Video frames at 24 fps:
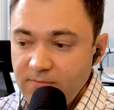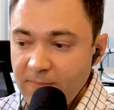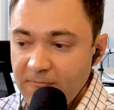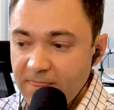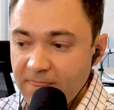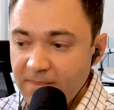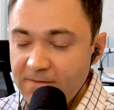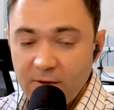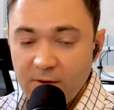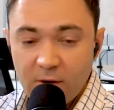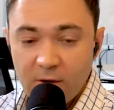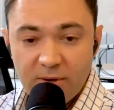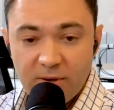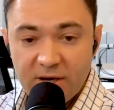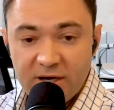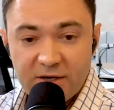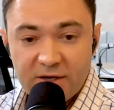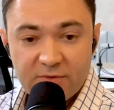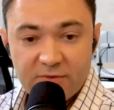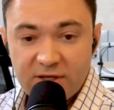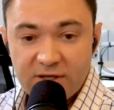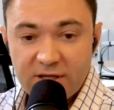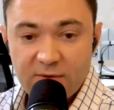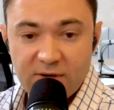
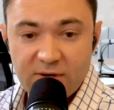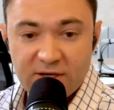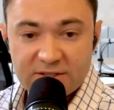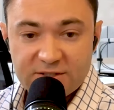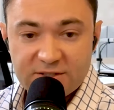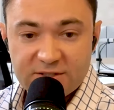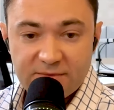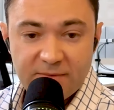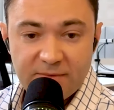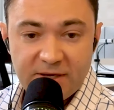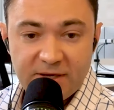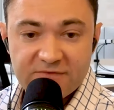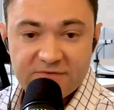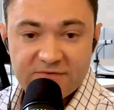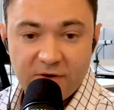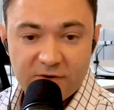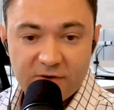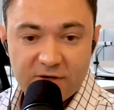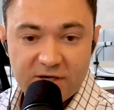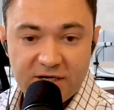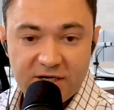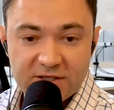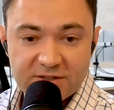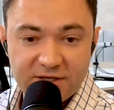Nobody really wants to make
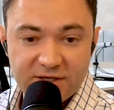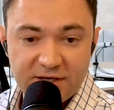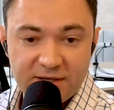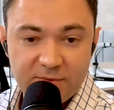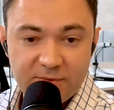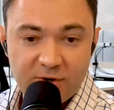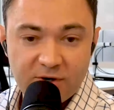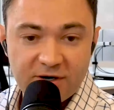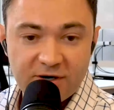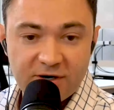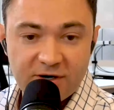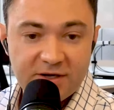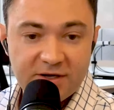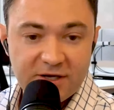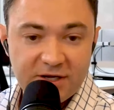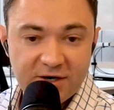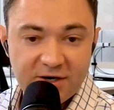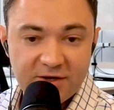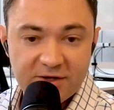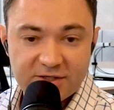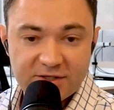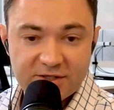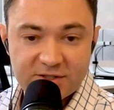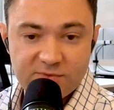phone calls anymore.
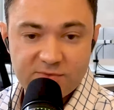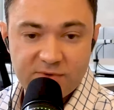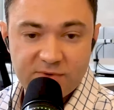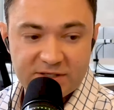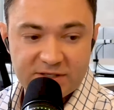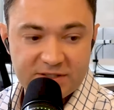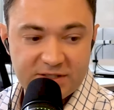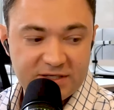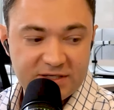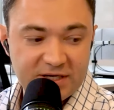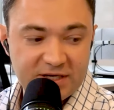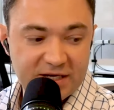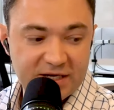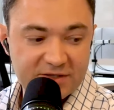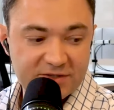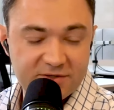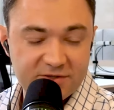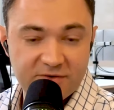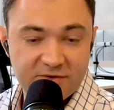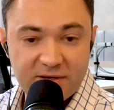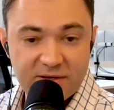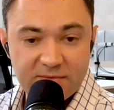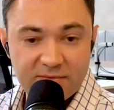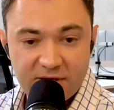It just wants to
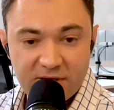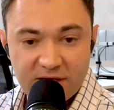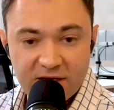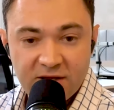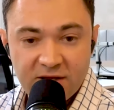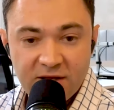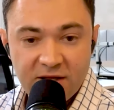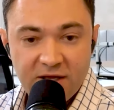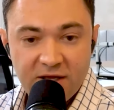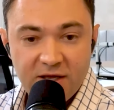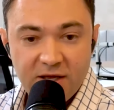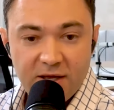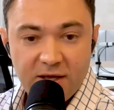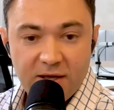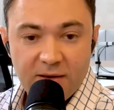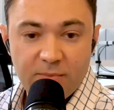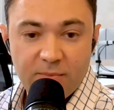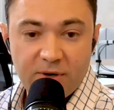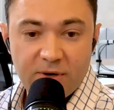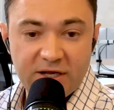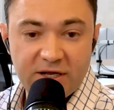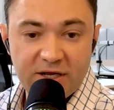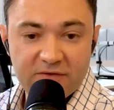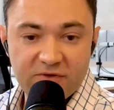text or email.
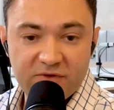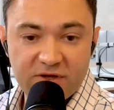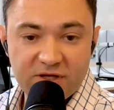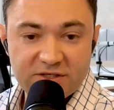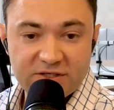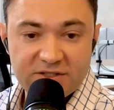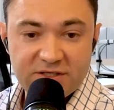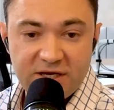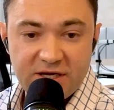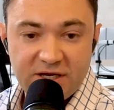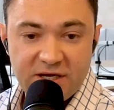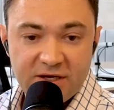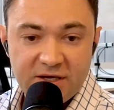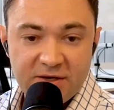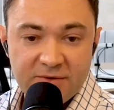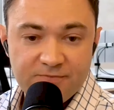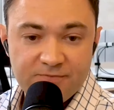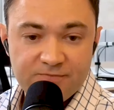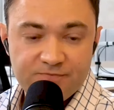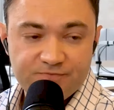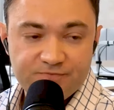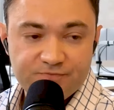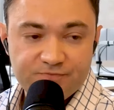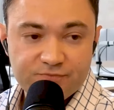But if, let's say,
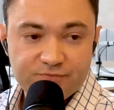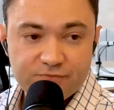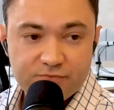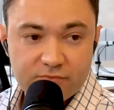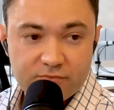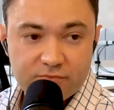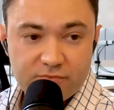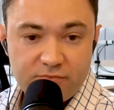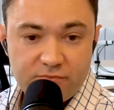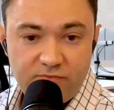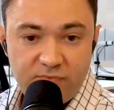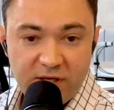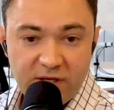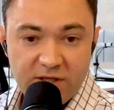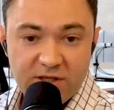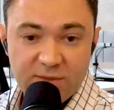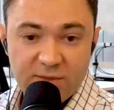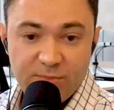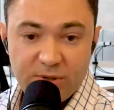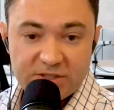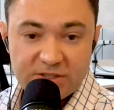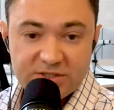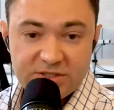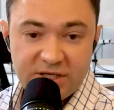
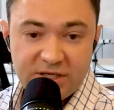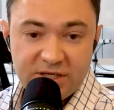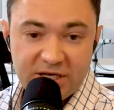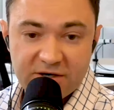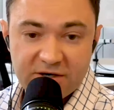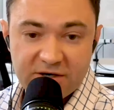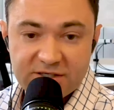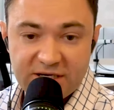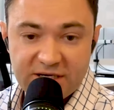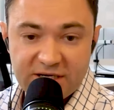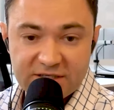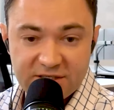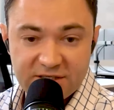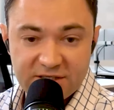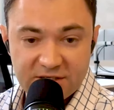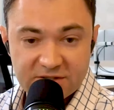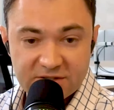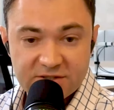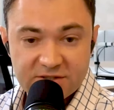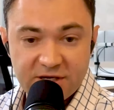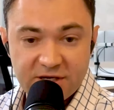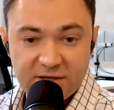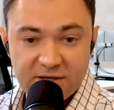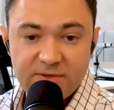the person that you're texting
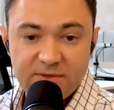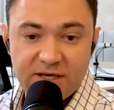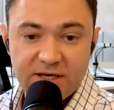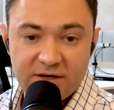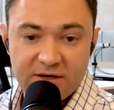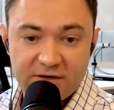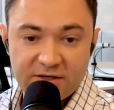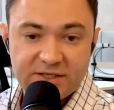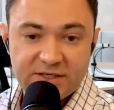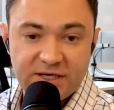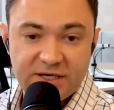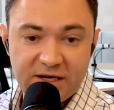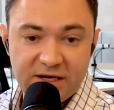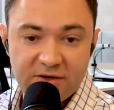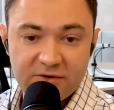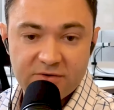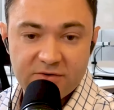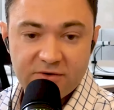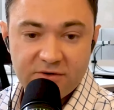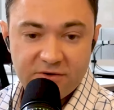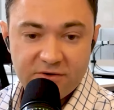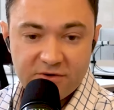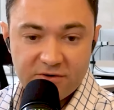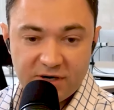is going to be out of
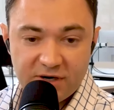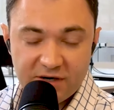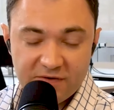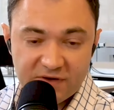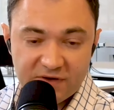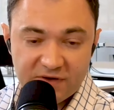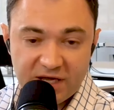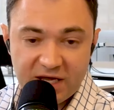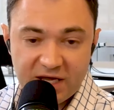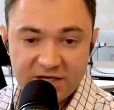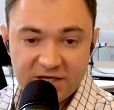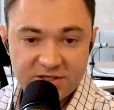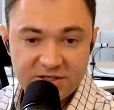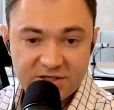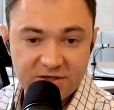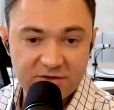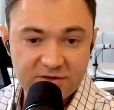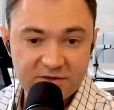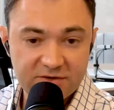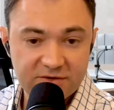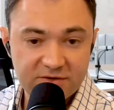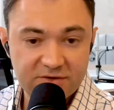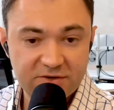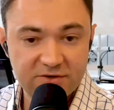town, they're on
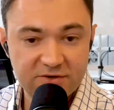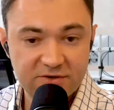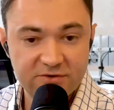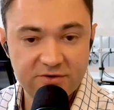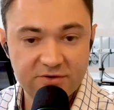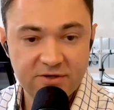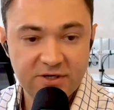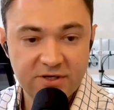vacation, they're